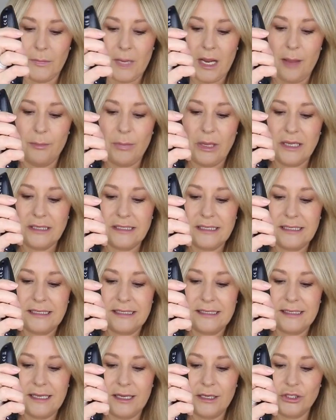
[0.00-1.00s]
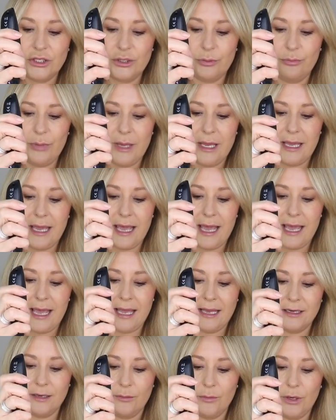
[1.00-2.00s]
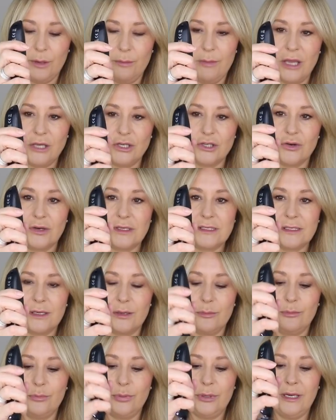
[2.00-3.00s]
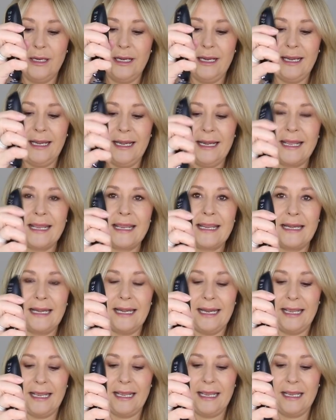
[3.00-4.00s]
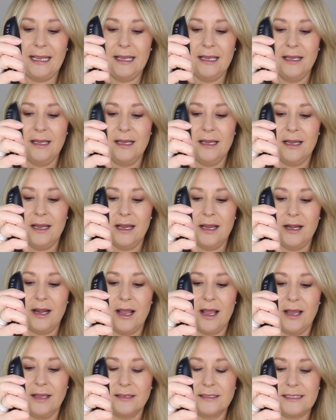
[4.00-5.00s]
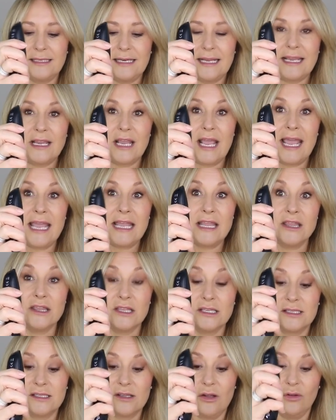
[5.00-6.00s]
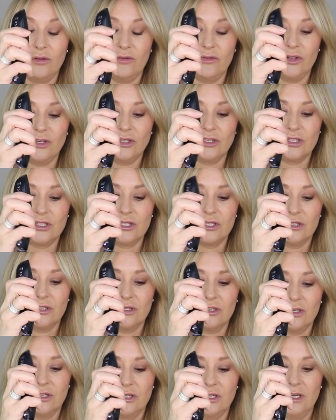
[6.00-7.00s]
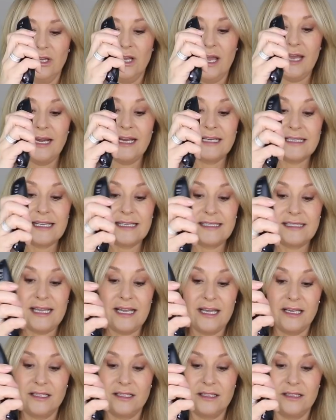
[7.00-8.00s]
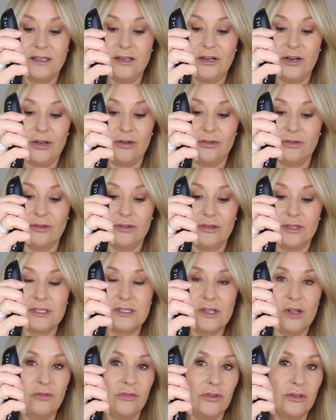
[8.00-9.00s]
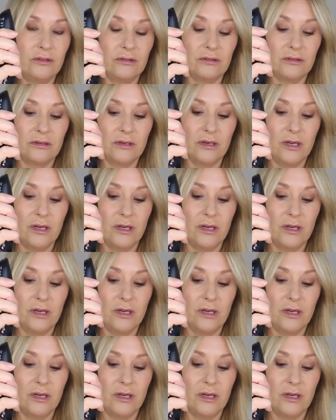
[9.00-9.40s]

And because it's such a big head, I want to make sure it's completely and utterly in the solvent. And as I said, you know, the solvent